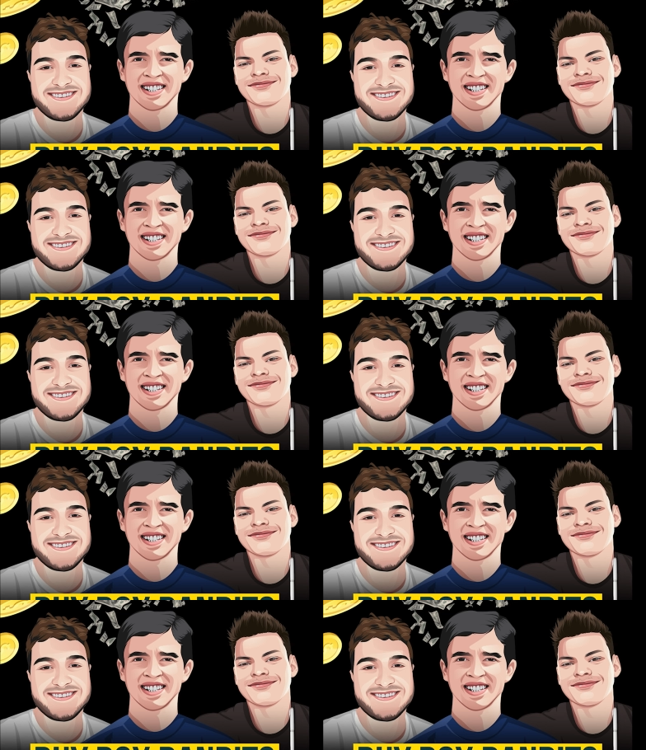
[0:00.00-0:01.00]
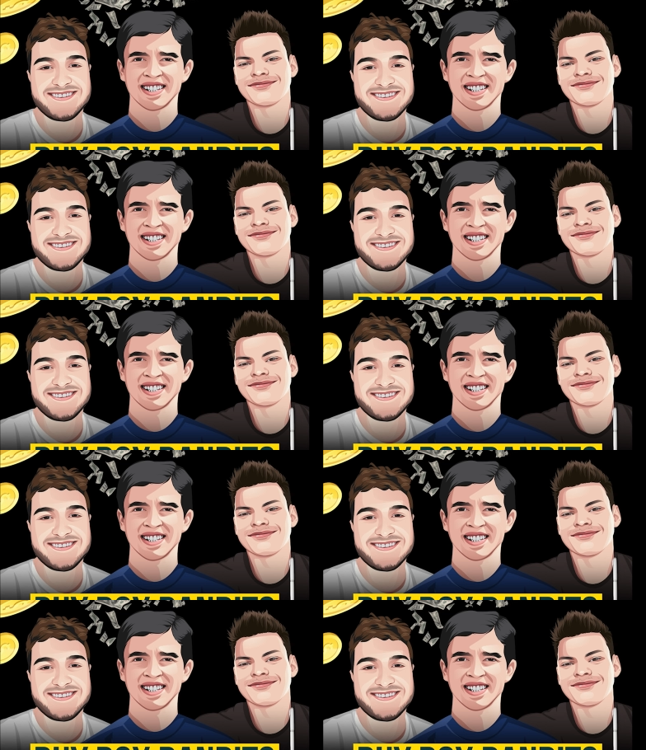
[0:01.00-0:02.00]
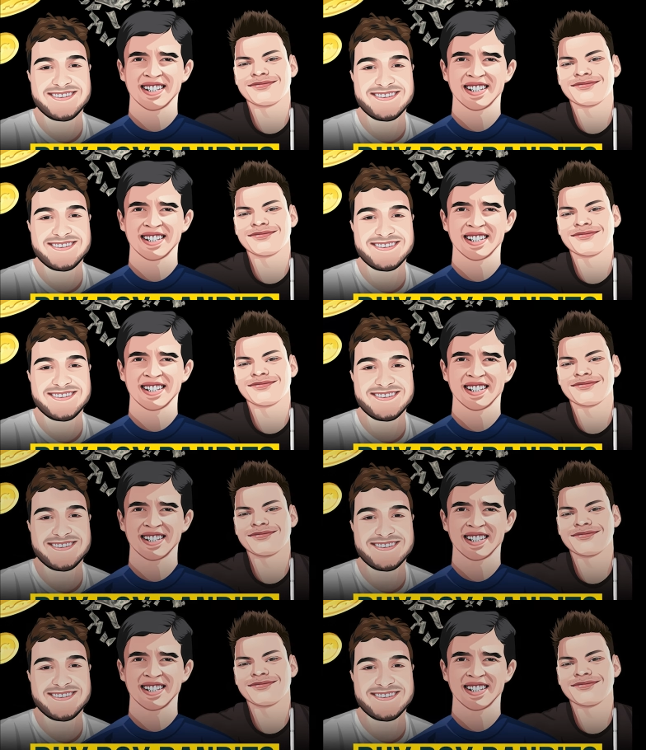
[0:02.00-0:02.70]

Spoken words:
Nothing is said.